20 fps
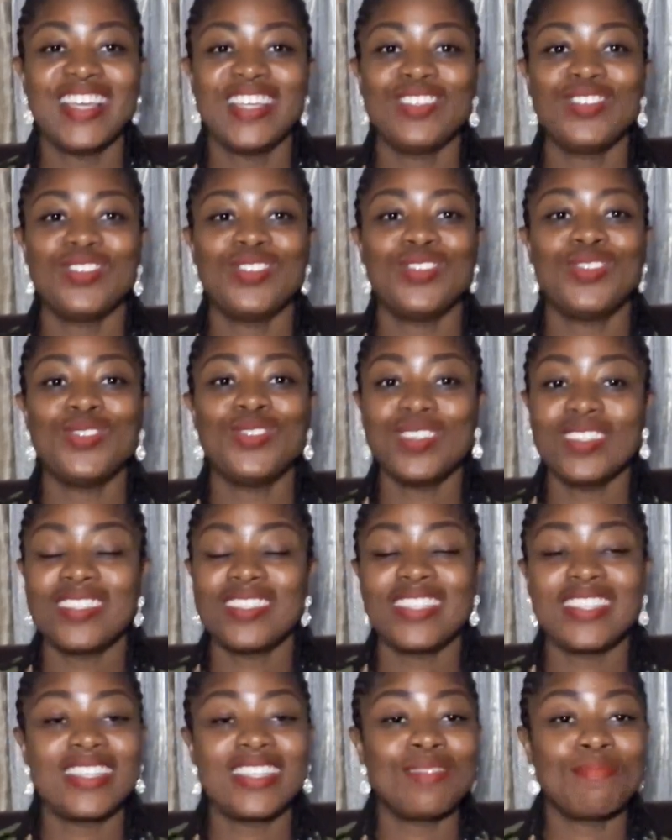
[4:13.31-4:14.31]
it
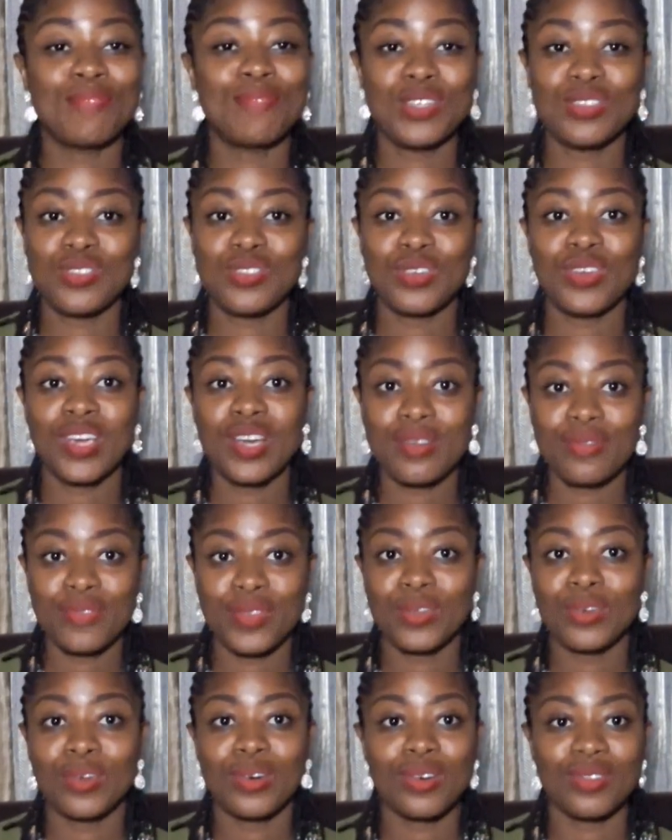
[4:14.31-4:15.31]
shows the pictorial
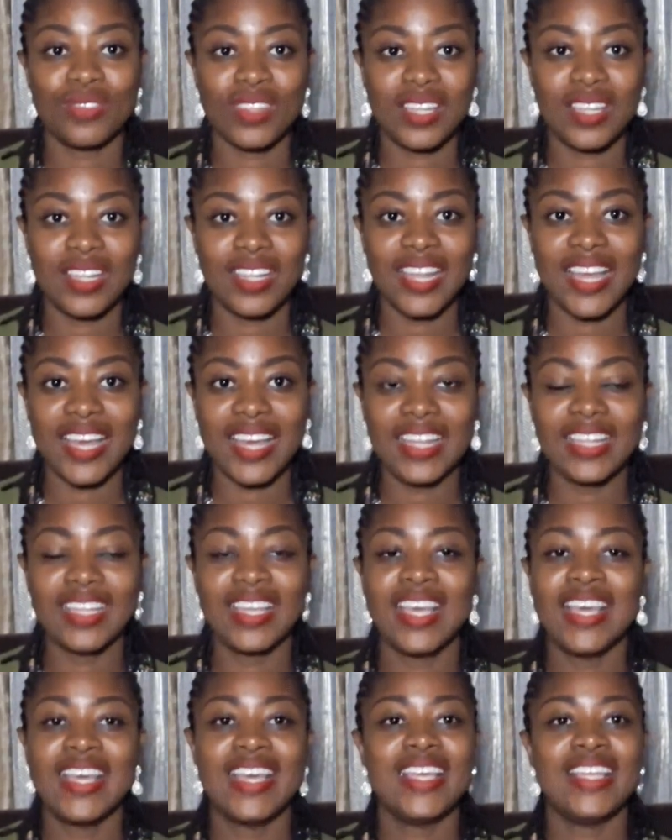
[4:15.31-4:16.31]
view of the
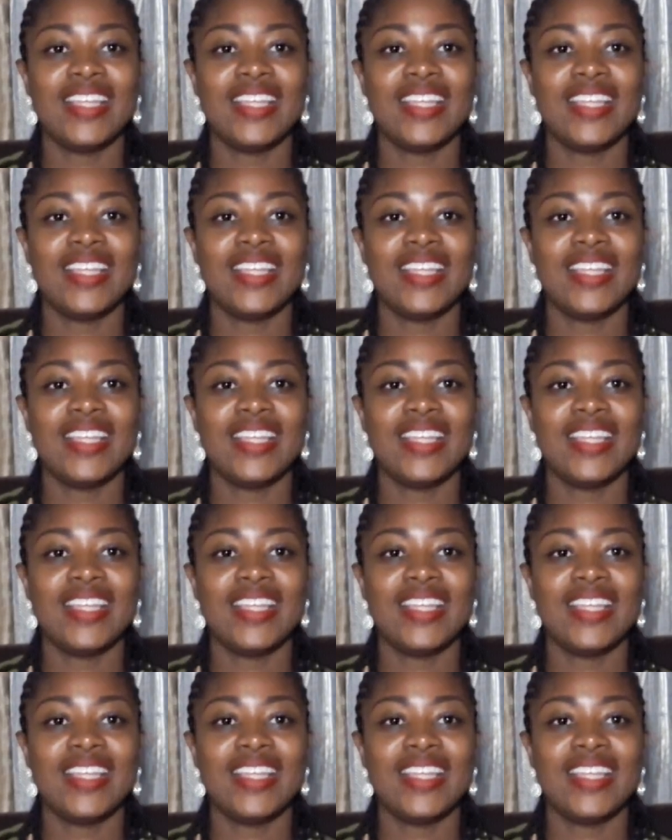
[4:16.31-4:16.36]
land.